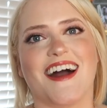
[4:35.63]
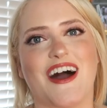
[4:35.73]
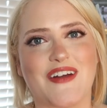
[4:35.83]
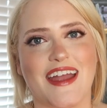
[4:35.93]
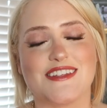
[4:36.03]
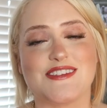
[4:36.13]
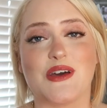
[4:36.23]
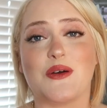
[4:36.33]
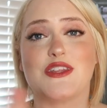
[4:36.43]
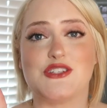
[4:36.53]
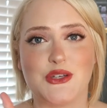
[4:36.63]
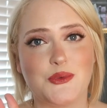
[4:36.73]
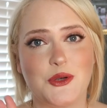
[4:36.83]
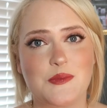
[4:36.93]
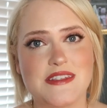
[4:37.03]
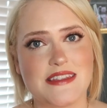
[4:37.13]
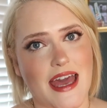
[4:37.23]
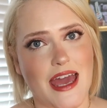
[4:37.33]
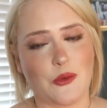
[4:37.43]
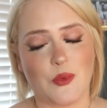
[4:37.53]
All right, so the two rooms
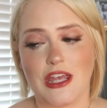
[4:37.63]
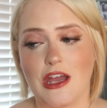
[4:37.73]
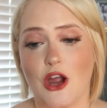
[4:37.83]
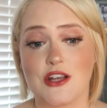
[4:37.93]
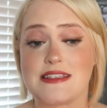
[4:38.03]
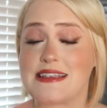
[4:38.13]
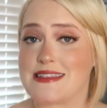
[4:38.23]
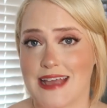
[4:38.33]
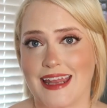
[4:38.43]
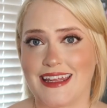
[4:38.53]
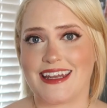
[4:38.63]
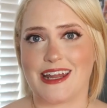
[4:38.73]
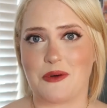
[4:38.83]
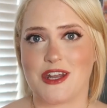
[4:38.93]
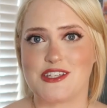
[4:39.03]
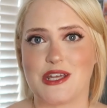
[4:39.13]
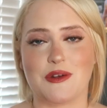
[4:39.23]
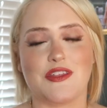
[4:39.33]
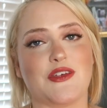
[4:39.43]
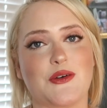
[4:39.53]
that we are designing and I wanna share
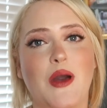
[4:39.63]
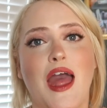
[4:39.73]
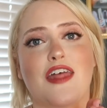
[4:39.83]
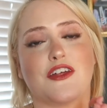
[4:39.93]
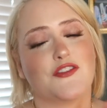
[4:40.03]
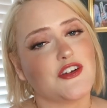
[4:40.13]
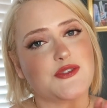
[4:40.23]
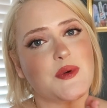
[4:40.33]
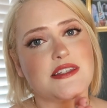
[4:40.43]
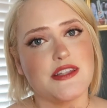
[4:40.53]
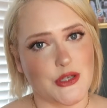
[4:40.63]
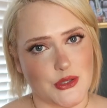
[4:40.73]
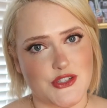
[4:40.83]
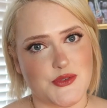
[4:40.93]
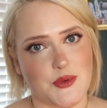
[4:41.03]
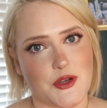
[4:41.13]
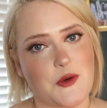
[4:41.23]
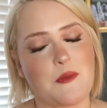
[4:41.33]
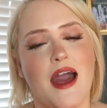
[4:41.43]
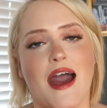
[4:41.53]
with you. The first one is the girls'
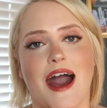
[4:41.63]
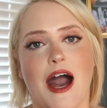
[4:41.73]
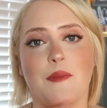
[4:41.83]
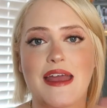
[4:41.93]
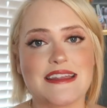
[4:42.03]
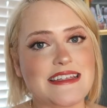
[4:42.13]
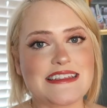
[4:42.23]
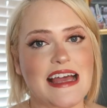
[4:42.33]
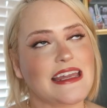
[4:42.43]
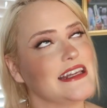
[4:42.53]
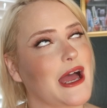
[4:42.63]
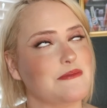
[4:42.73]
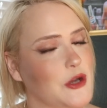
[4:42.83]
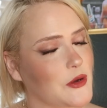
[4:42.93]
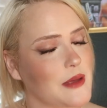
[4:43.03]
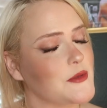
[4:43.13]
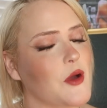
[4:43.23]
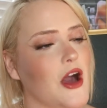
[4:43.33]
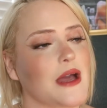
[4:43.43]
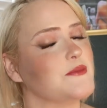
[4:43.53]
room. Um, it's exciting, I'm, don't get me
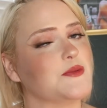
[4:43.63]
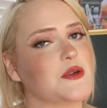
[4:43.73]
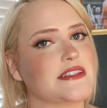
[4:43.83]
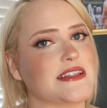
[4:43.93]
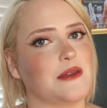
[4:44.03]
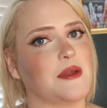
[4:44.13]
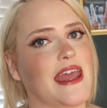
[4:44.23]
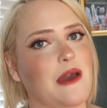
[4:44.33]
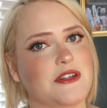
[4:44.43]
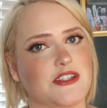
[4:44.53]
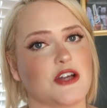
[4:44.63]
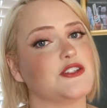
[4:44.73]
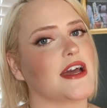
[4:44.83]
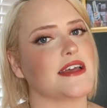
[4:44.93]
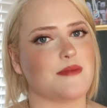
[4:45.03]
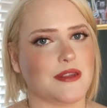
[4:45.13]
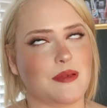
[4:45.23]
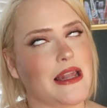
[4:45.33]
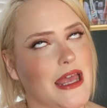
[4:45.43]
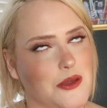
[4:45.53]
wrong, I'm super excited, but I can't wait to talk to you guys about the
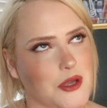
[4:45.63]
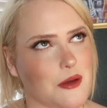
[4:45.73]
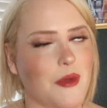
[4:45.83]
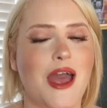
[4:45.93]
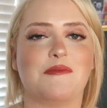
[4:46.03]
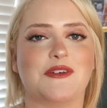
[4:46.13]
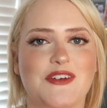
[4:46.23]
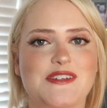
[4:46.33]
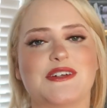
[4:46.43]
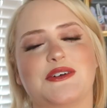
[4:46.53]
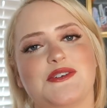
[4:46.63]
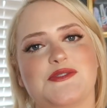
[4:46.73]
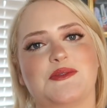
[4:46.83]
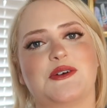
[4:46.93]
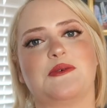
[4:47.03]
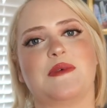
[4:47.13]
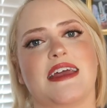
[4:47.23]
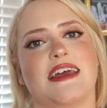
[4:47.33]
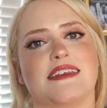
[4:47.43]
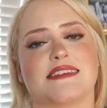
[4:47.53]
playroom. But first, the girls' room
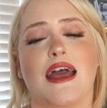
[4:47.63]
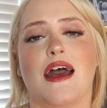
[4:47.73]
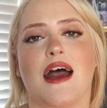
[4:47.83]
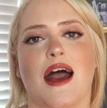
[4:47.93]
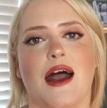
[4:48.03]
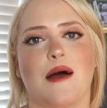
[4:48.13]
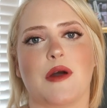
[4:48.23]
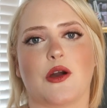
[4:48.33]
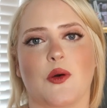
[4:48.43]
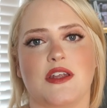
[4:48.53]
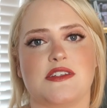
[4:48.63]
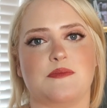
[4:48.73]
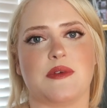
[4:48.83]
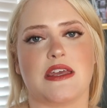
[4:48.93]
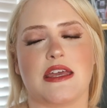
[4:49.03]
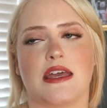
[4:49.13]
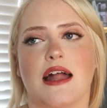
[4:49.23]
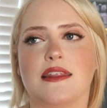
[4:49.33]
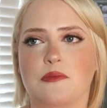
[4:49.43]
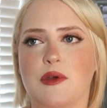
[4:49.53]
is um, going to be
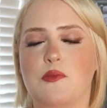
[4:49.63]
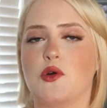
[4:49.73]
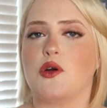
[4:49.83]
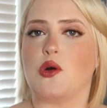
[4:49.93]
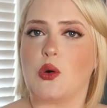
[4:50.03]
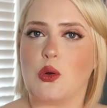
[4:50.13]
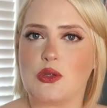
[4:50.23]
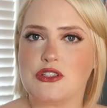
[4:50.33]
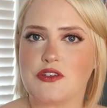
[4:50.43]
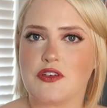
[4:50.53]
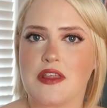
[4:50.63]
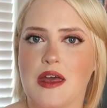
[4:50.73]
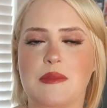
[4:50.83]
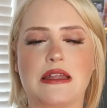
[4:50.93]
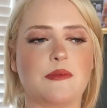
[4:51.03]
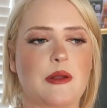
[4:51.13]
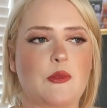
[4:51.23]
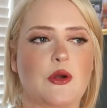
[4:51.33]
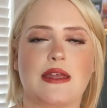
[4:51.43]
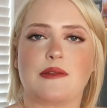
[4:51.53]
a little bit more older for them, a little bit
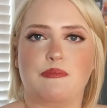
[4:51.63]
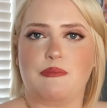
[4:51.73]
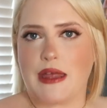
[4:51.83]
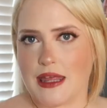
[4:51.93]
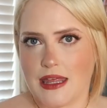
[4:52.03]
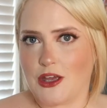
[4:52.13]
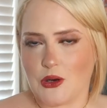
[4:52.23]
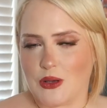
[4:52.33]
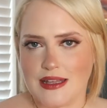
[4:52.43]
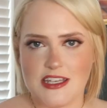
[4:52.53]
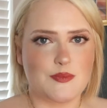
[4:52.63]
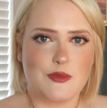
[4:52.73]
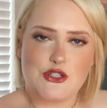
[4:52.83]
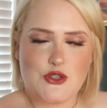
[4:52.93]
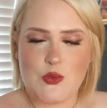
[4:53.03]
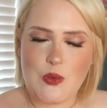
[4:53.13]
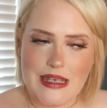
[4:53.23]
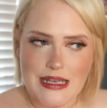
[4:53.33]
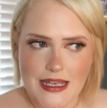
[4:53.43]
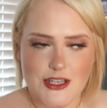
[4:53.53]
more big girlish, more
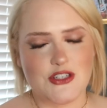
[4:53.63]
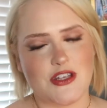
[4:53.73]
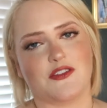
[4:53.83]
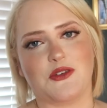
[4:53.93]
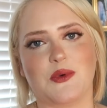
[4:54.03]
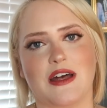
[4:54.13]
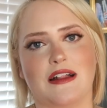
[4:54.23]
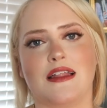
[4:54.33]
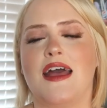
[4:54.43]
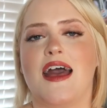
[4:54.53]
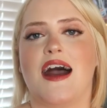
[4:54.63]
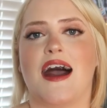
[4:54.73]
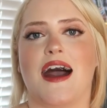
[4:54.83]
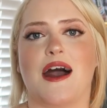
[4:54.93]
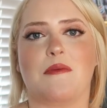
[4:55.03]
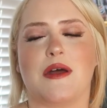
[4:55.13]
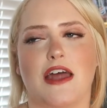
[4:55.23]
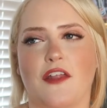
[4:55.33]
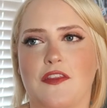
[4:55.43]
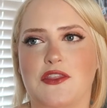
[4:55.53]
tweenish, if you will. Um,
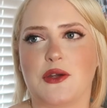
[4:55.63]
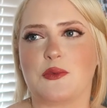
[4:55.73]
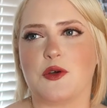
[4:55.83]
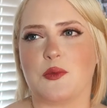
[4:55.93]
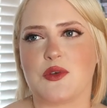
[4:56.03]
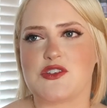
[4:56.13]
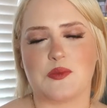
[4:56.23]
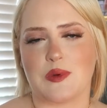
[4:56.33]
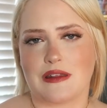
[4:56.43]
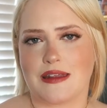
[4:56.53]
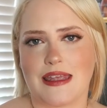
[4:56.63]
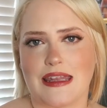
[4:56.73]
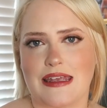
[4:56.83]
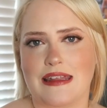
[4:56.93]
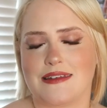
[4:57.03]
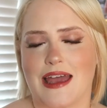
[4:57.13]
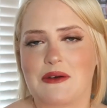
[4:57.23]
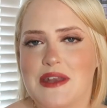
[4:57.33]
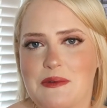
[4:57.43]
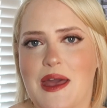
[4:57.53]
not that their room was super little kitty now
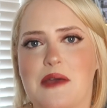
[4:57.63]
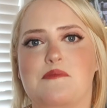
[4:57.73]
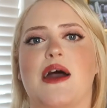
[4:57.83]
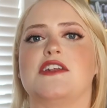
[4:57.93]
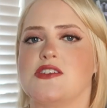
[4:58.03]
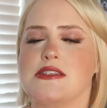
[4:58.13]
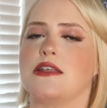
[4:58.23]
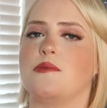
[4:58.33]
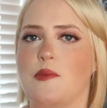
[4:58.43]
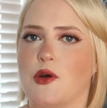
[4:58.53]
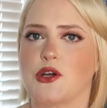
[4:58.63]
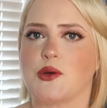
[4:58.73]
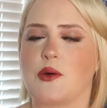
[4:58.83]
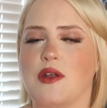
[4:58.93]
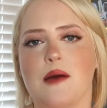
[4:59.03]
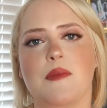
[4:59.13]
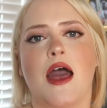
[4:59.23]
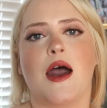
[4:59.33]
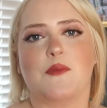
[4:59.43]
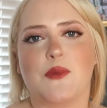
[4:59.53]
anyway, but just a little bit more grown up.
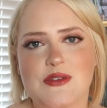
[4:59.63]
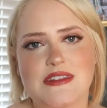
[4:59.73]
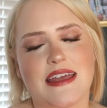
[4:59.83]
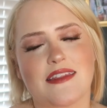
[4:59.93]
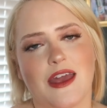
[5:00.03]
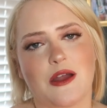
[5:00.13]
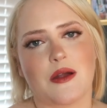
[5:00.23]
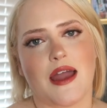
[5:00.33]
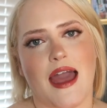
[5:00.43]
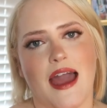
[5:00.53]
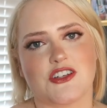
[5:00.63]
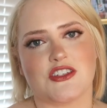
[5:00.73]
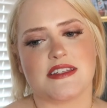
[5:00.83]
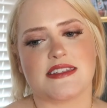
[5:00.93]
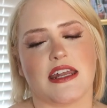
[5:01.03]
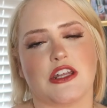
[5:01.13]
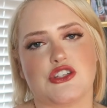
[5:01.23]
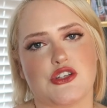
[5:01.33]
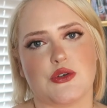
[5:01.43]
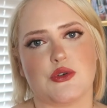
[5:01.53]
Mostly they are actually just getting
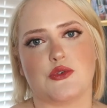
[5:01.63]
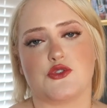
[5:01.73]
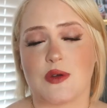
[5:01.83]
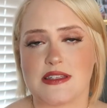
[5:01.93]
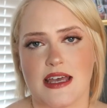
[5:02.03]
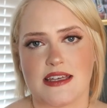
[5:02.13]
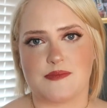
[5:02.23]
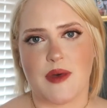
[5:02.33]
two twin size